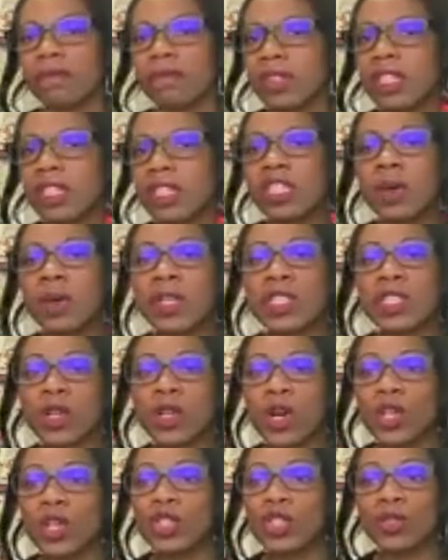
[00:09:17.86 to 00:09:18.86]
So, as
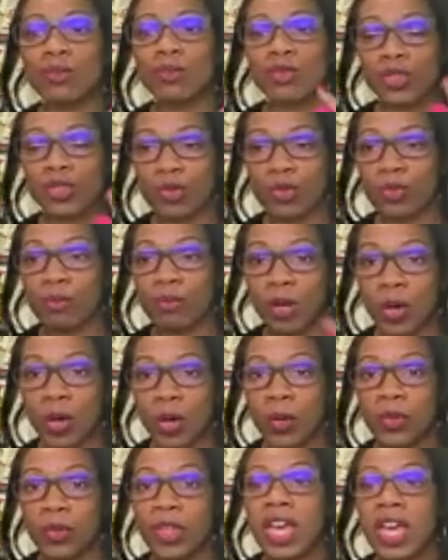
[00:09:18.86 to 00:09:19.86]
long as you two
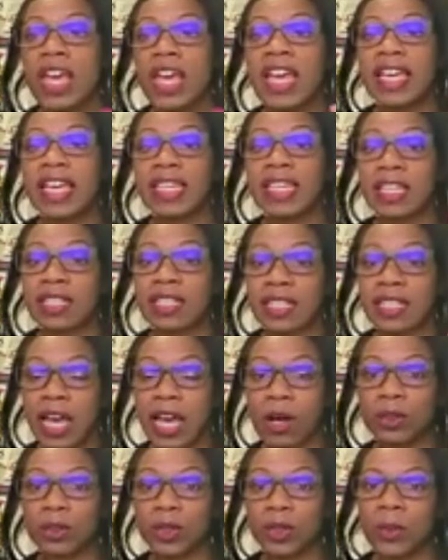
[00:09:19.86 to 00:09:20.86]
both can
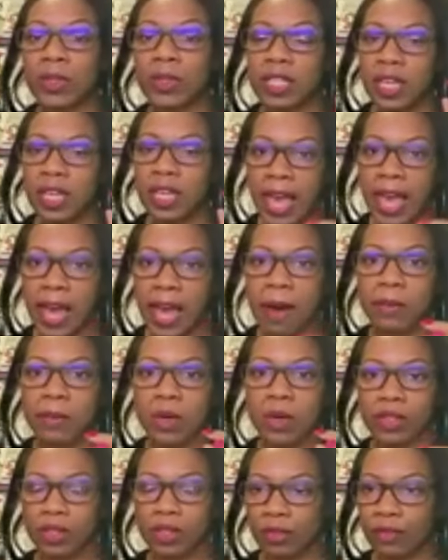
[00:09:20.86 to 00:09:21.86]
download the app
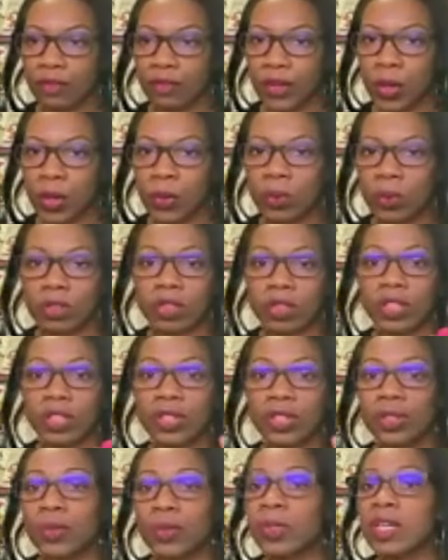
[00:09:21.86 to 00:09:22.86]
on your phone,
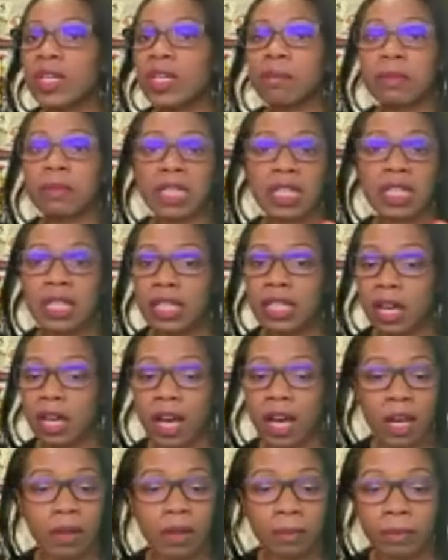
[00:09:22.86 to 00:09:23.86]
you can be
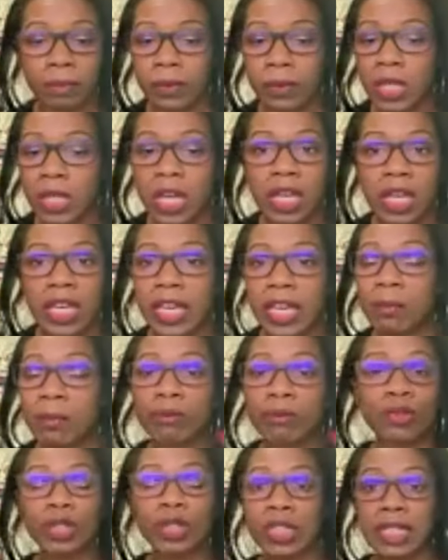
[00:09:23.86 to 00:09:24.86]
um, in
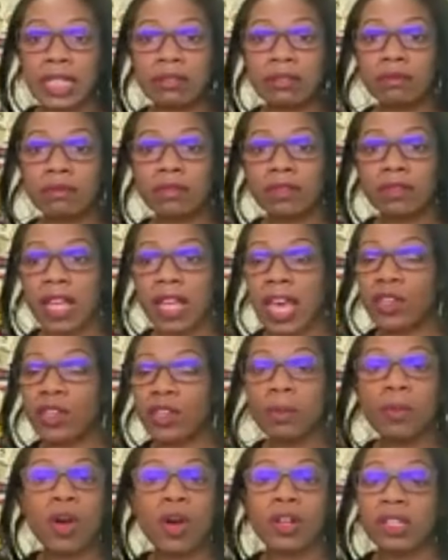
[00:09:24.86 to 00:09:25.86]
Brooklyn and your
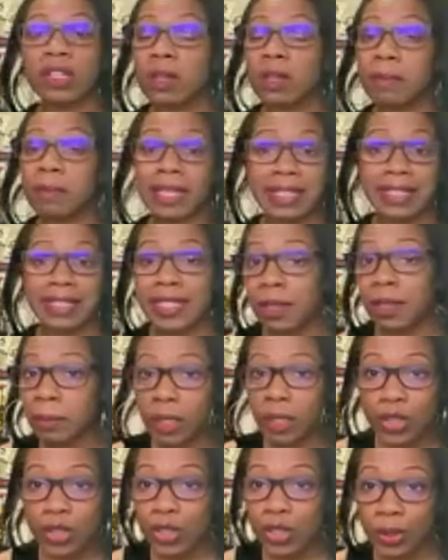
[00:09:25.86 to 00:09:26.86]
partner can be in
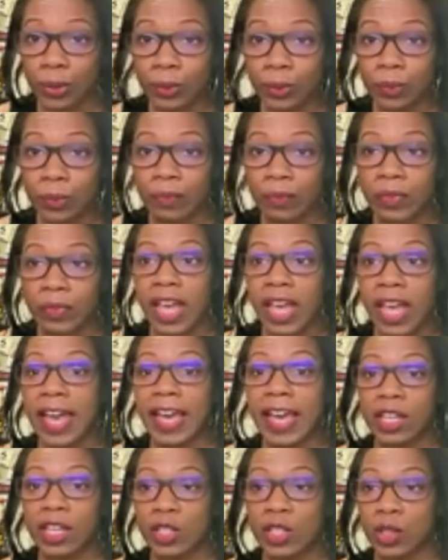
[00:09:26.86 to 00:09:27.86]
Timbuktu.
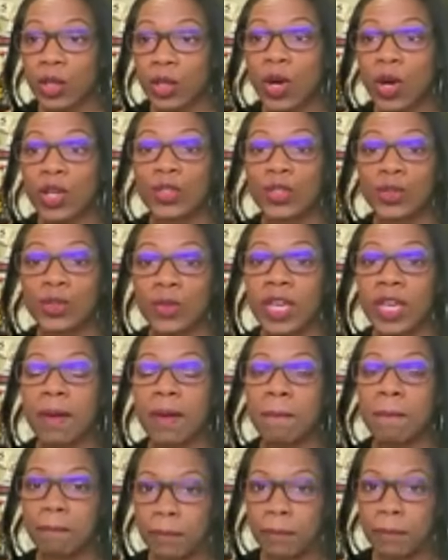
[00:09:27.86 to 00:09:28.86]
And as long as you
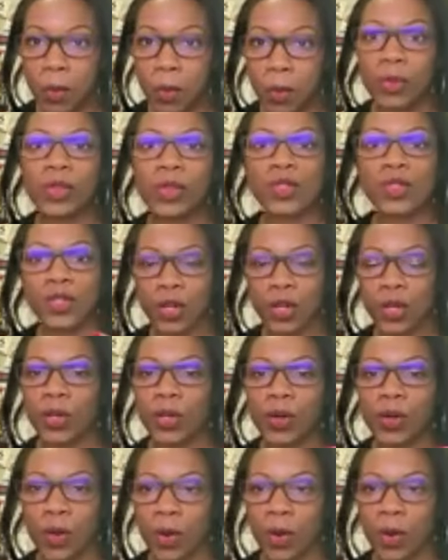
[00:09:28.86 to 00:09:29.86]
can both turn
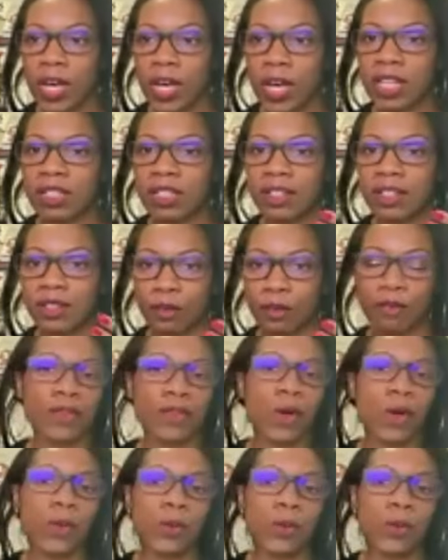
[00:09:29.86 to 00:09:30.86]
on your
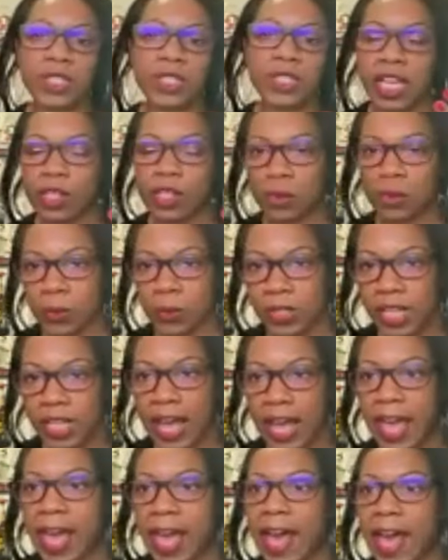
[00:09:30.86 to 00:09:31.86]
phones and use the
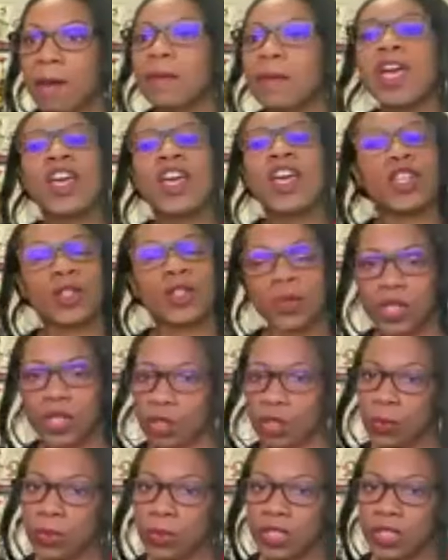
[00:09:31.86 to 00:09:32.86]
app, you can
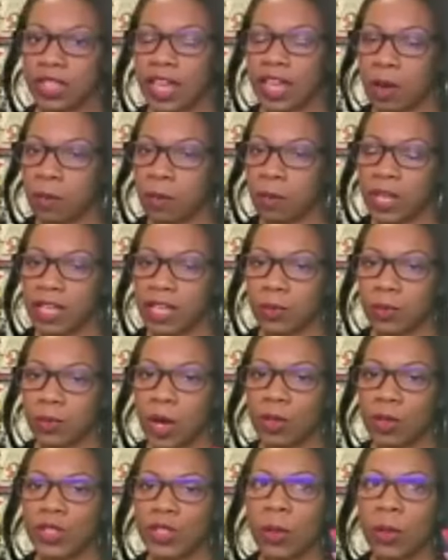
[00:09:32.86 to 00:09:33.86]
use it that way as well.
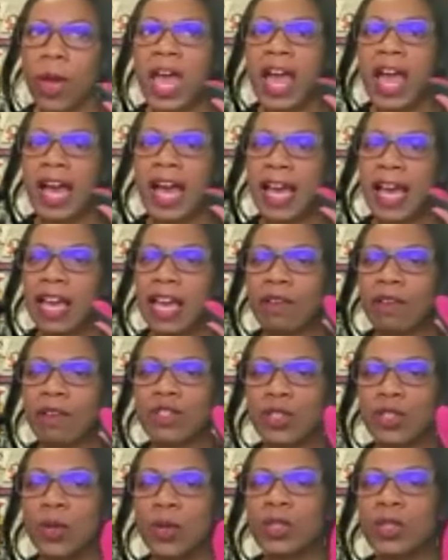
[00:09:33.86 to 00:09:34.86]
So I, have
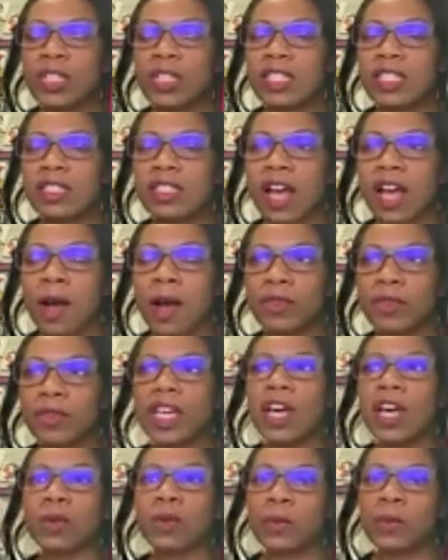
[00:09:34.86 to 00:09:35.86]
sold this, um, the
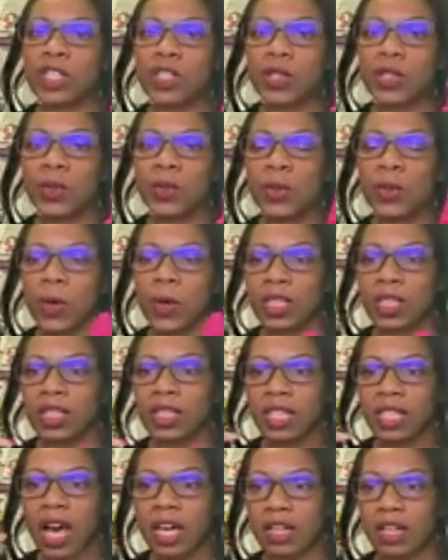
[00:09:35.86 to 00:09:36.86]
other one, to a
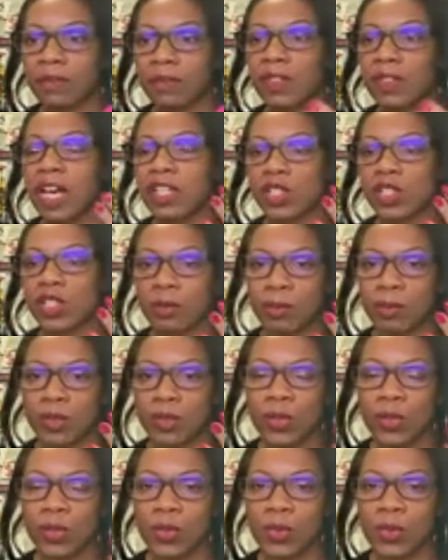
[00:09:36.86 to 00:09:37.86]
lot of customers
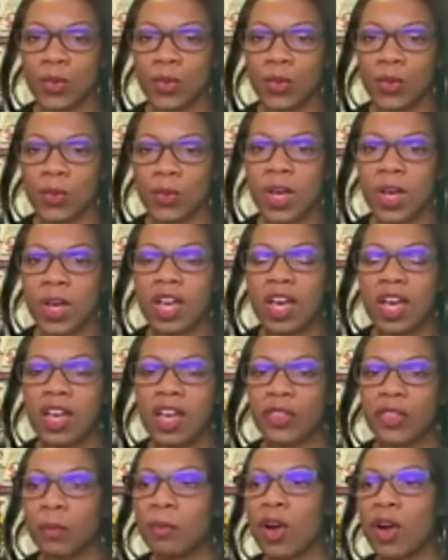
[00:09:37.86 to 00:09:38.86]
who
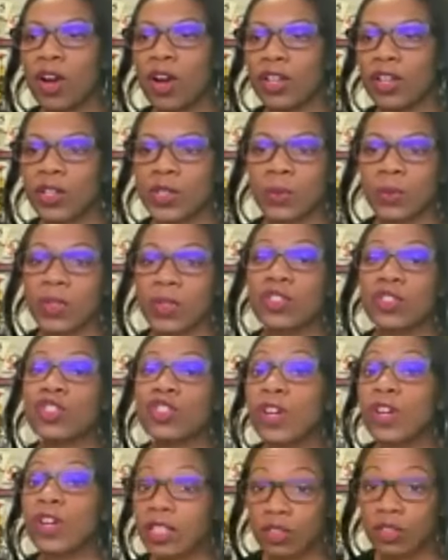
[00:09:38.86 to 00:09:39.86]
their partners were
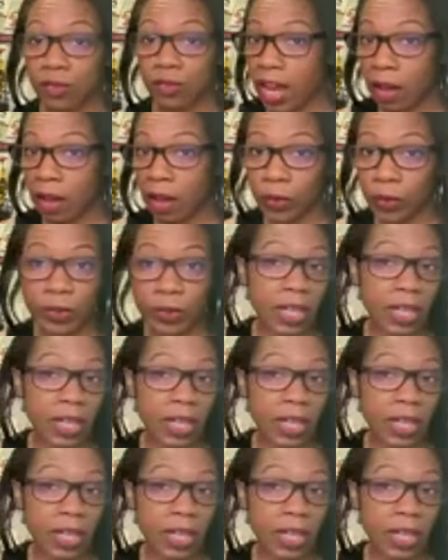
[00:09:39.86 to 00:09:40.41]
truck drivers.